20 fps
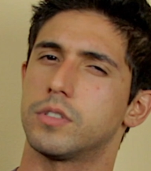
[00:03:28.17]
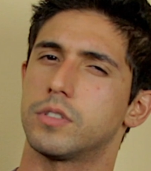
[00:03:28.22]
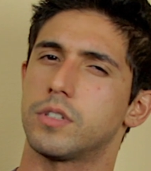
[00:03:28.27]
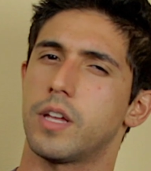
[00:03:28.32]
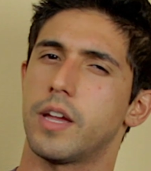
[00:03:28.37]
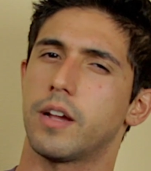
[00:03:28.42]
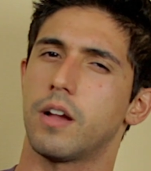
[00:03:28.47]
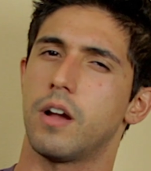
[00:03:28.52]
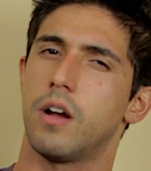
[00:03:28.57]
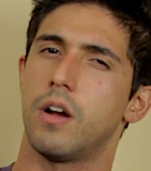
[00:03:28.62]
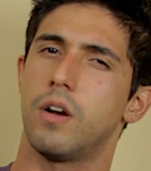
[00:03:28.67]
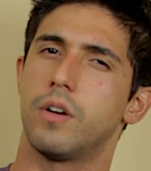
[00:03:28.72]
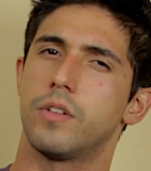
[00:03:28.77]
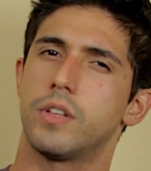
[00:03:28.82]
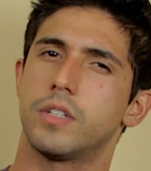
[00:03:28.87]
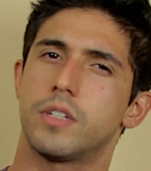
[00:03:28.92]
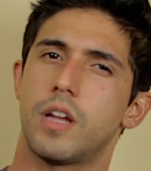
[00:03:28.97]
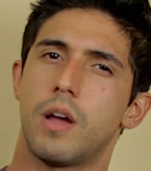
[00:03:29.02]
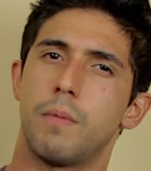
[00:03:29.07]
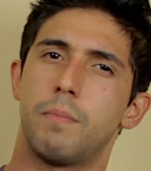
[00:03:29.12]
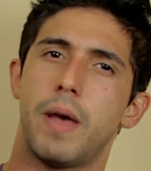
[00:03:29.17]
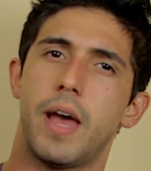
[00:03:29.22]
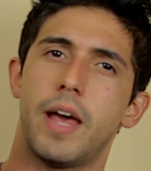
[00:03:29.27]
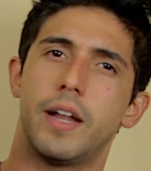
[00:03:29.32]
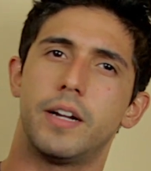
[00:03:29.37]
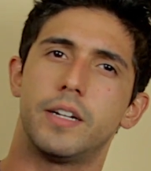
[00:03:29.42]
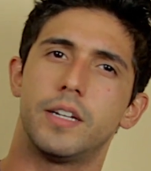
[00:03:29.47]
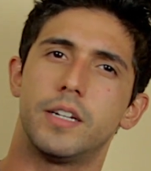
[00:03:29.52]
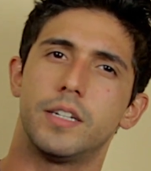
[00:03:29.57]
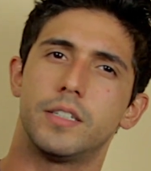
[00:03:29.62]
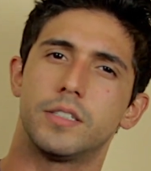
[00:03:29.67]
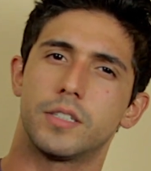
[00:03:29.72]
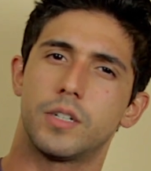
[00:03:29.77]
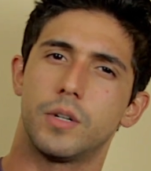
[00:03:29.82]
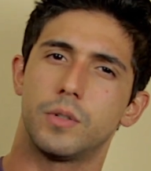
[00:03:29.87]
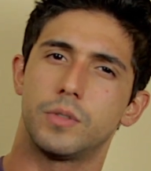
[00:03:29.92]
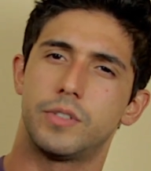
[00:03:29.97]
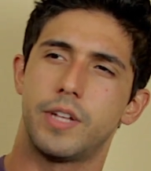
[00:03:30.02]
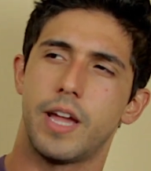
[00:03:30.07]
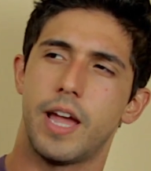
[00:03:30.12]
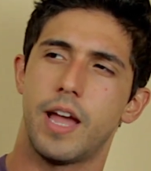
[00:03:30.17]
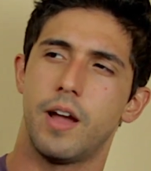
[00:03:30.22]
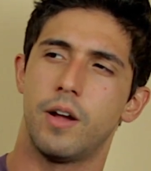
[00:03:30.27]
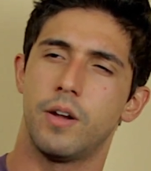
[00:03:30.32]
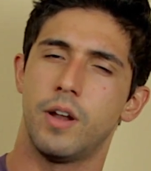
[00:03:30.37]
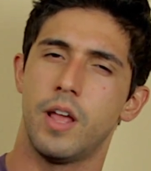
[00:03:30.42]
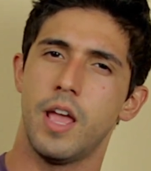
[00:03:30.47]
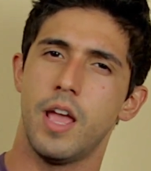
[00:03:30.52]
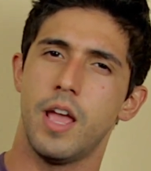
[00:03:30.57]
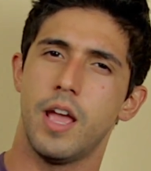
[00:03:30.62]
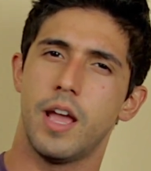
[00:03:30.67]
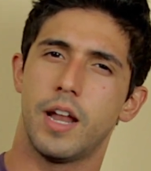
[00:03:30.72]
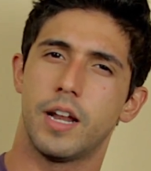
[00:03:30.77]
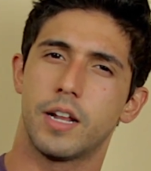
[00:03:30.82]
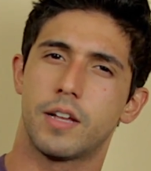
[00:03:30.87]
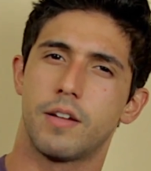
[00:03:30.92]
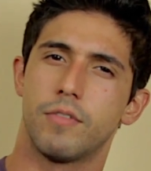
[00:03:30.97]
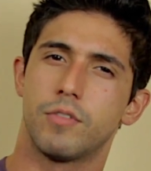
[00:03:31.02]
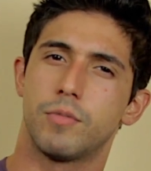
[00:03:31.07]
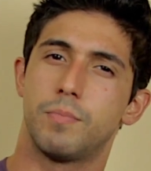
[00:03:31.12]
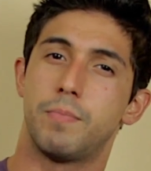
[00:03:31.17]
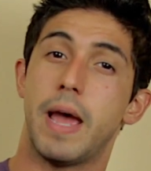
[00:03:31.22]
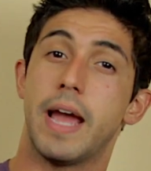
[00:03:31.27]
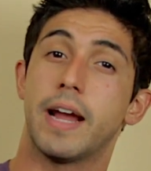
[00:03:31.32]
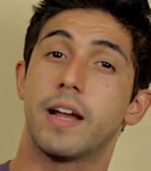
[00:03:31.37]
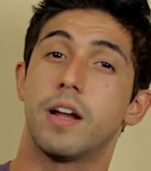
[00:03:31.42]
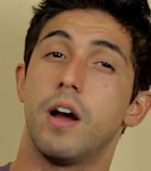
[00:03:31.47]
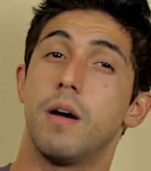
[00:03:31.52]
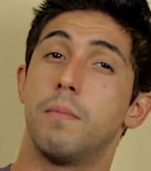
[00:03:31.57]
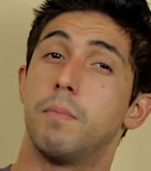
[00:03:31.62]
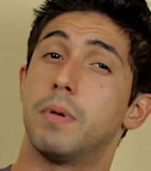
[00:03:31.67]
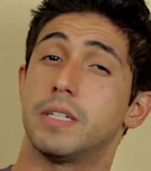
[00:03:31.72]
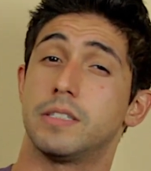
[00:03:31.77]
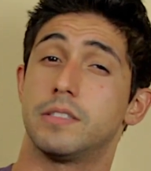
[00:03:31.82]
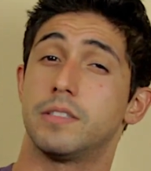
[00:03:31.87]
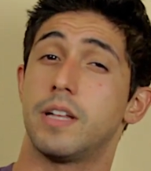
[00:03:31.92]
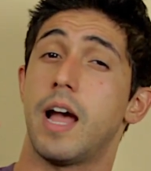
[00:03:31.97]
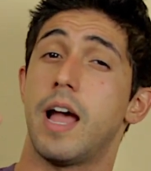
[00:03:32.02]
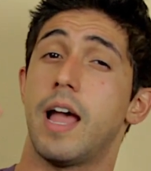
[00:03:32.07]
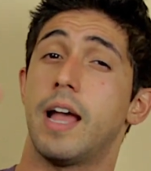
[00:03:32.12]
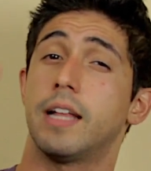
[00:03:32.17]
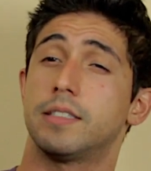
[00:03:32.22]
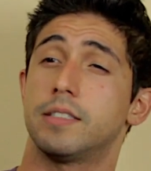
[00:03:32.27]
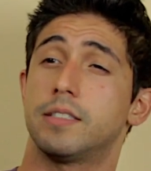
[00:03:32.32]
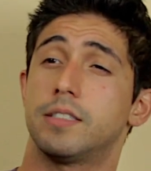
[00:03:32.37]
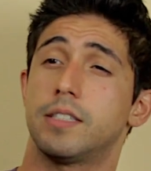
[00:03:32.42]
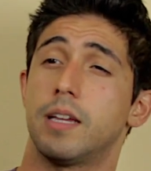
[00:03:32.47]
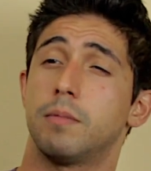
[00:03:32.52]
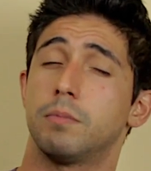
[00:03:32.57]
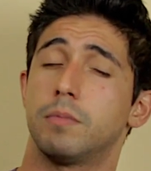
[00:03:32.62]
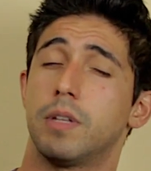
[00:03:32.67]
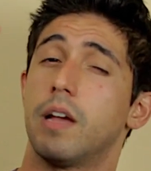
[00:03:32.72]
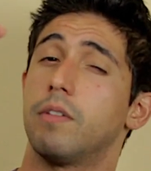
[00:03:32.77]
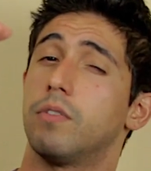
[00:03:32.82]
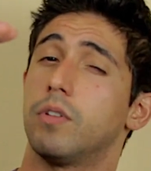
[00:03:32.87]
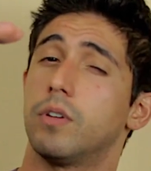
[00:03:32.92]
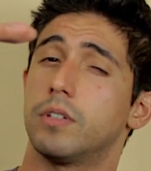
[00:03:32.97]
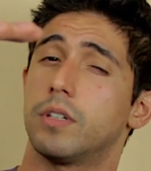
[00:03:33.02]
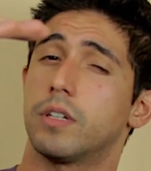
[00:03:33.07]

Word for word: It's like, oh, this is how bad it is. It goes down and it comes back up, but it's not at the same level.